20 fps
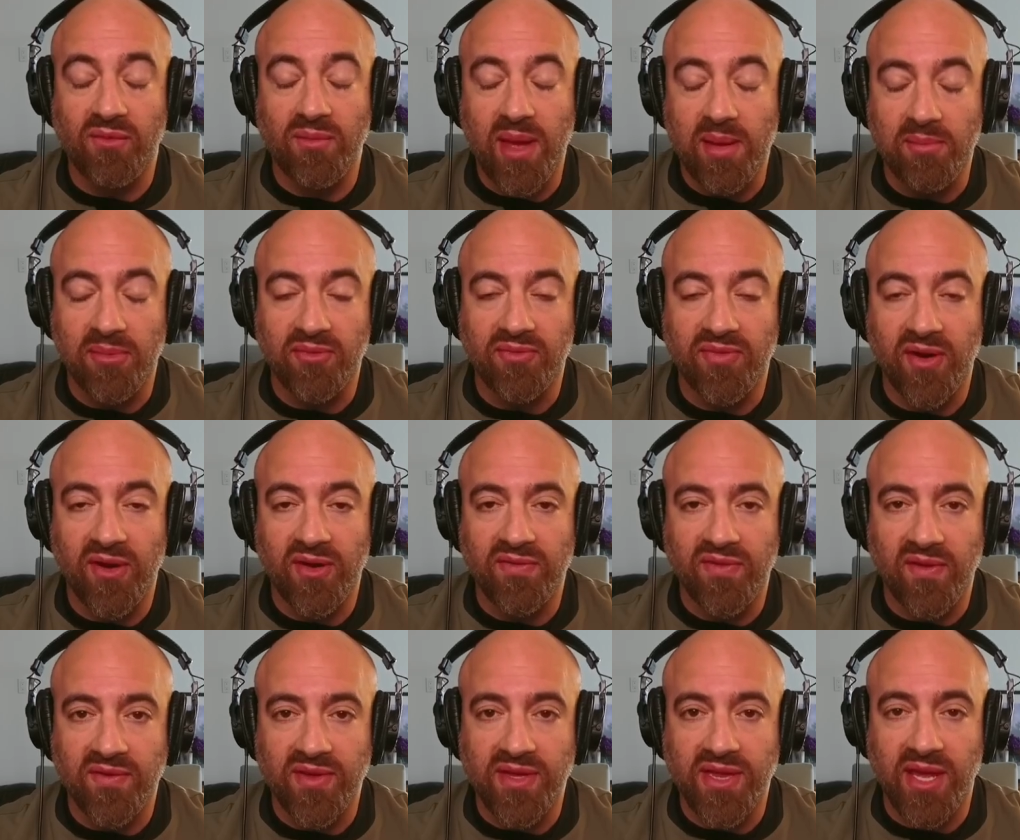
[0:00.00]
remember very
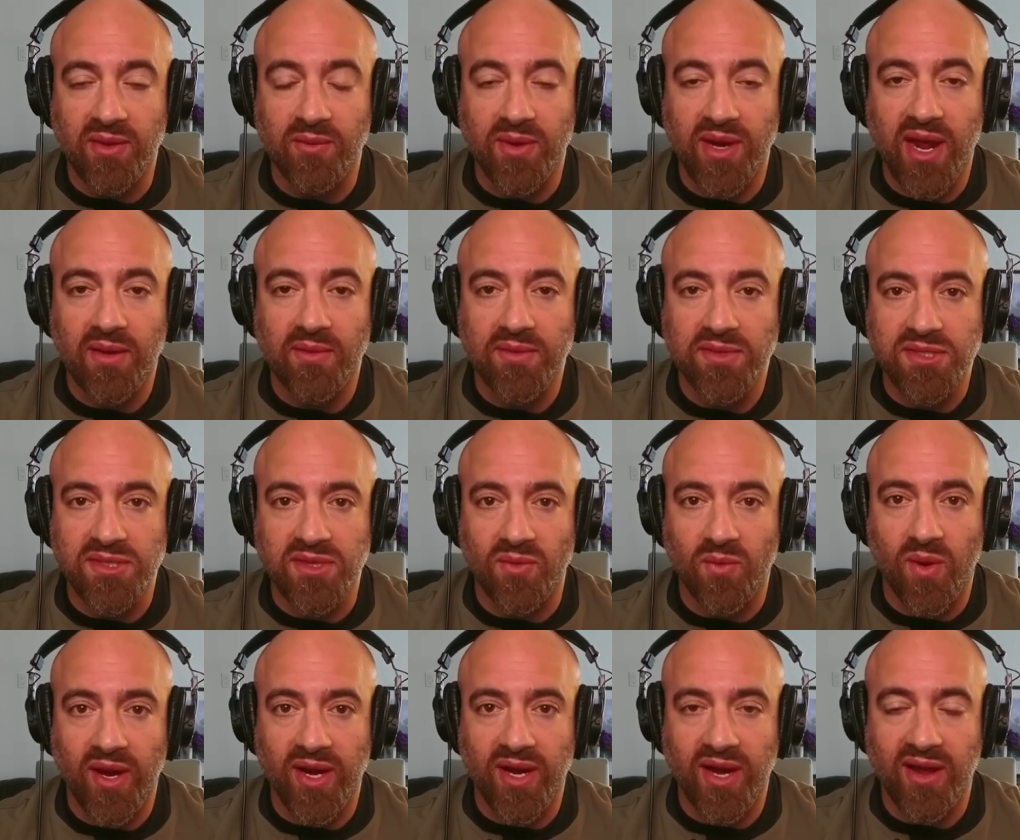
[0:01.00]
vividly when I was in the
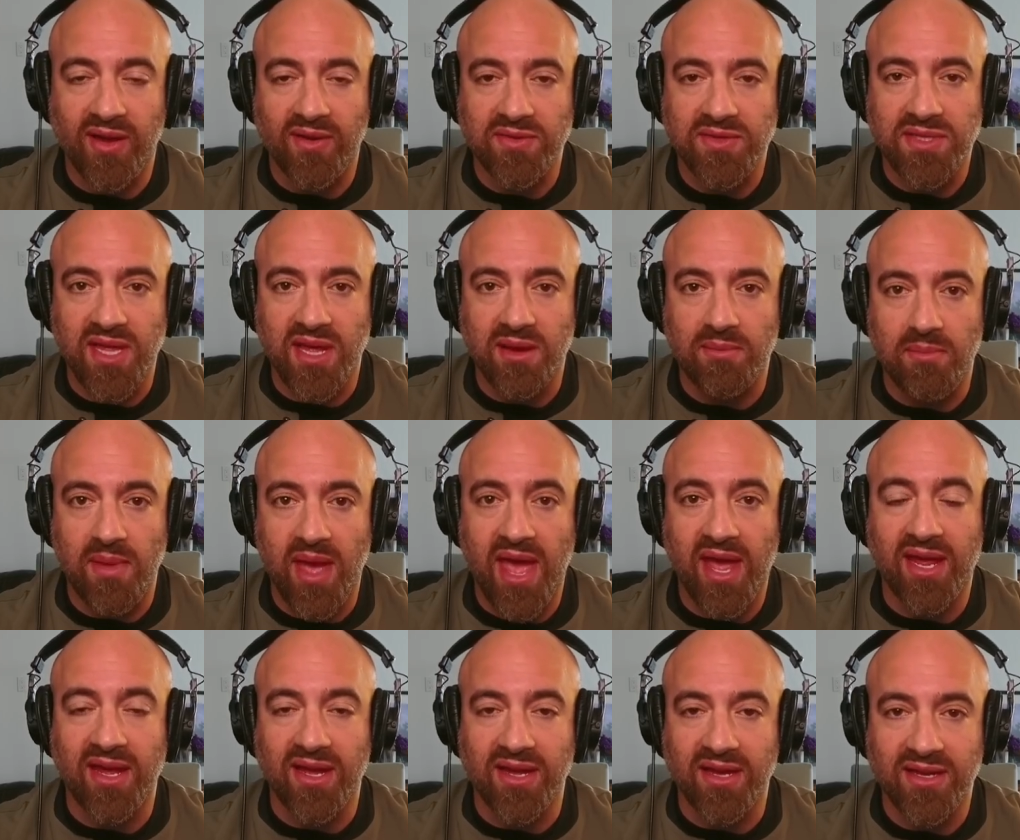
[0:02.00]
White House that
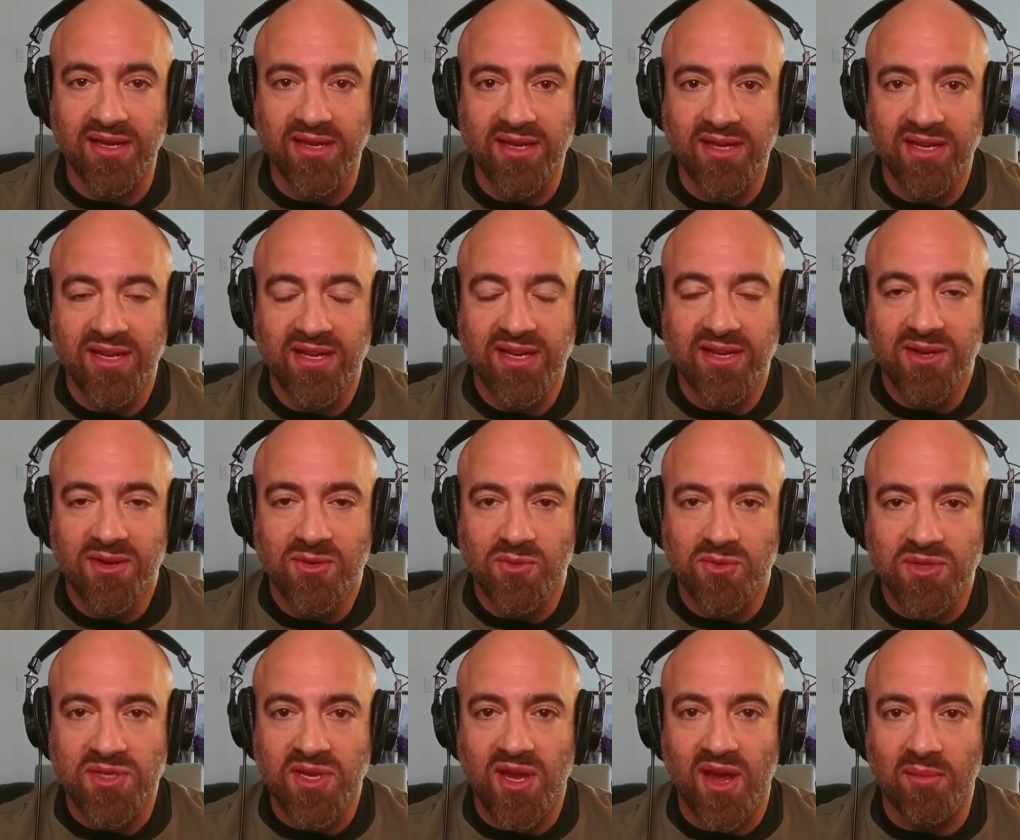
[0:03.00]
MAGA
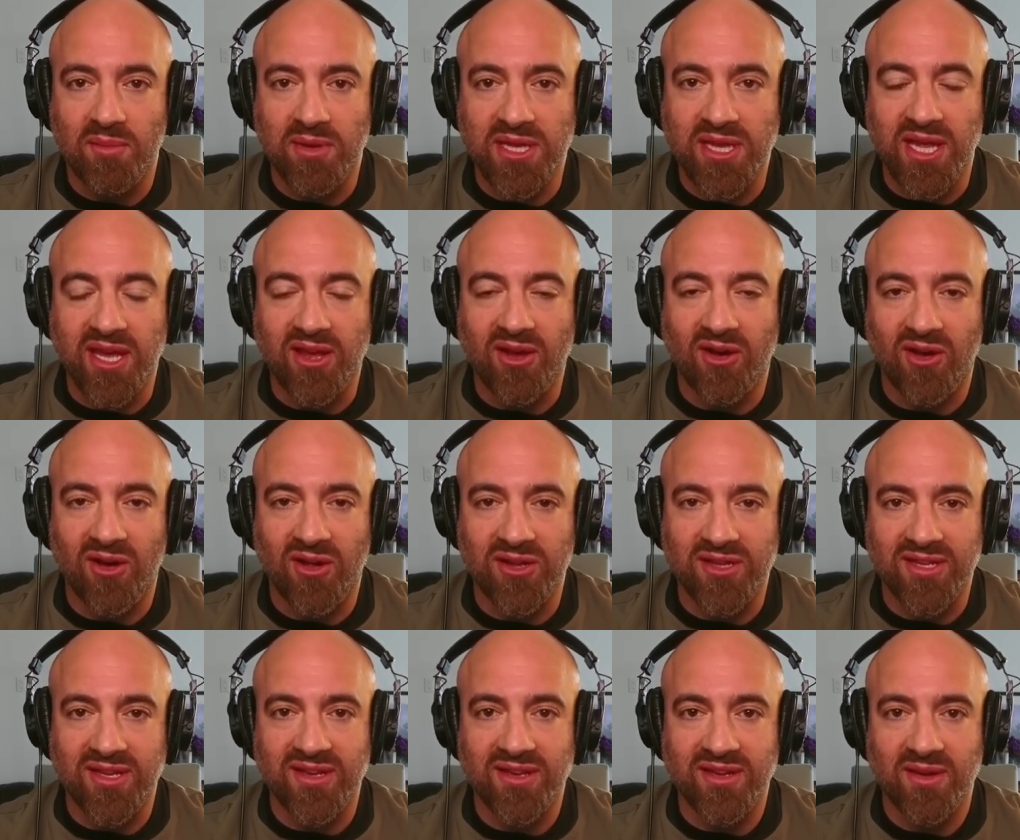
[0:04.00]
was commonly
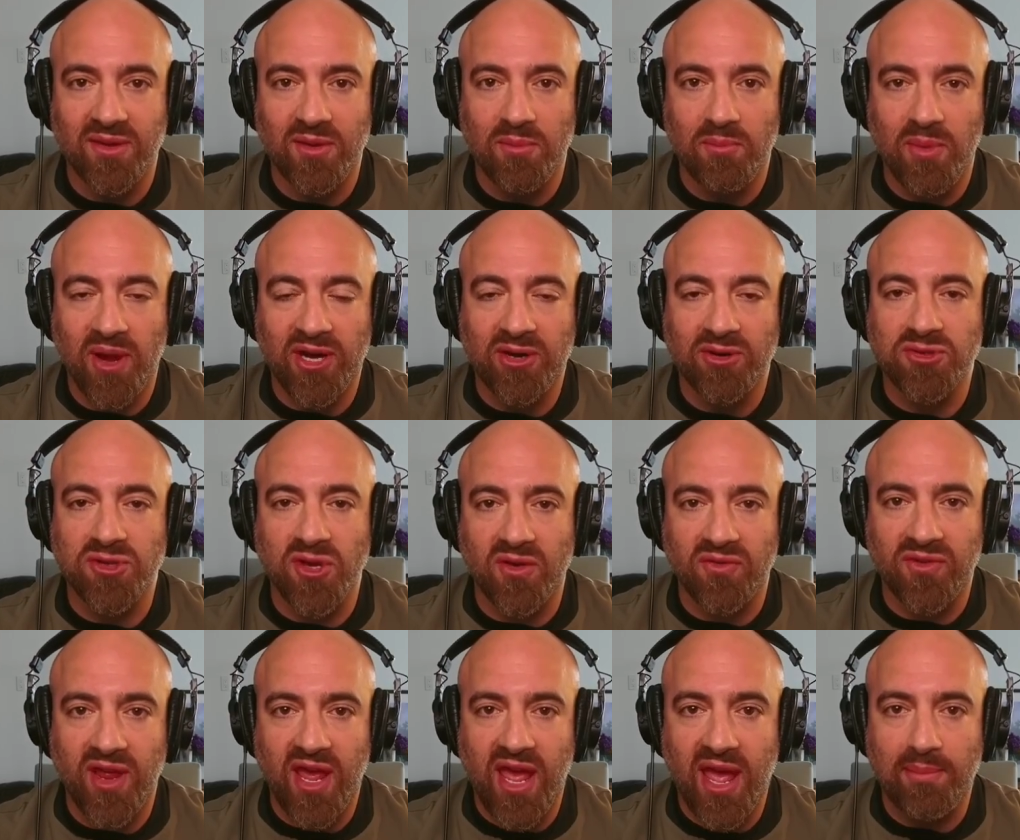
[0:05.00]
called
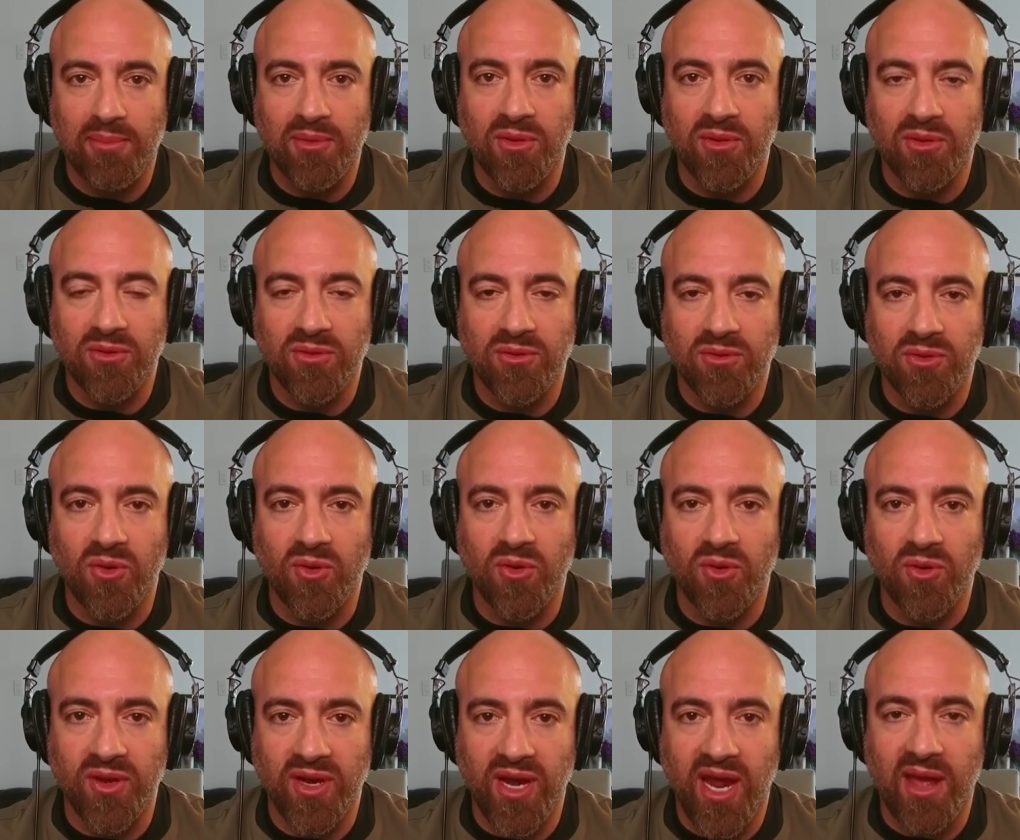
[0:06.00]
Microsoft, Apple,
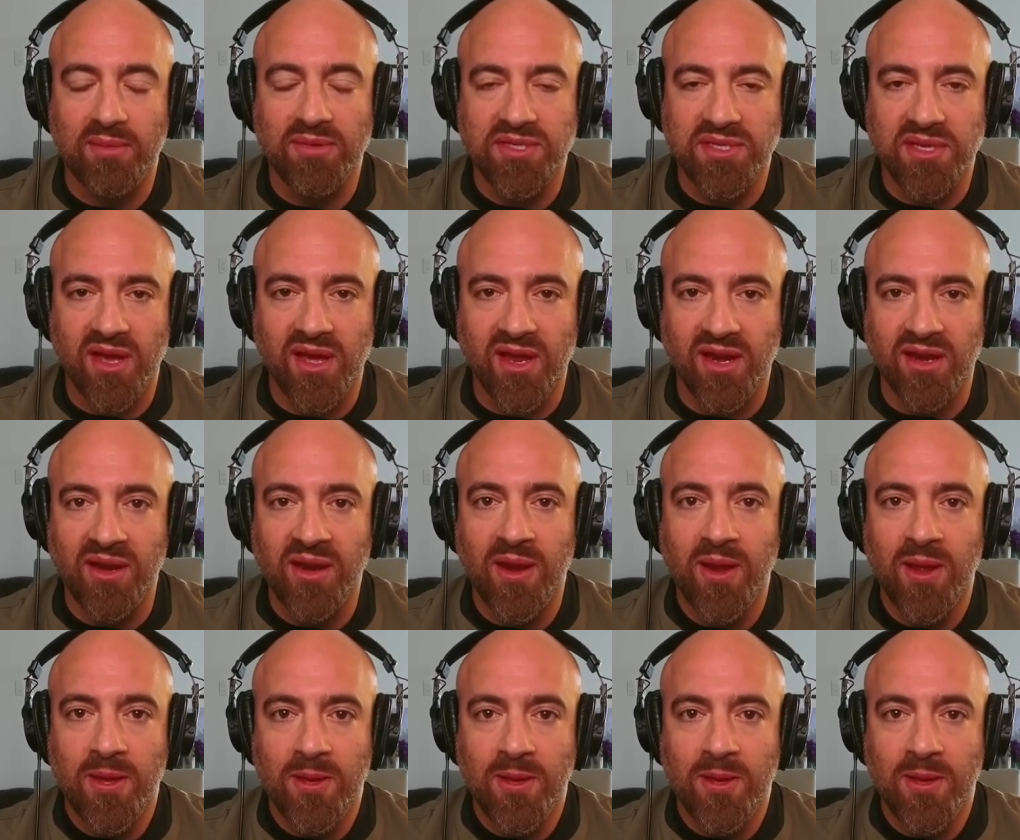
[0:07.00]
Google, and Amazon,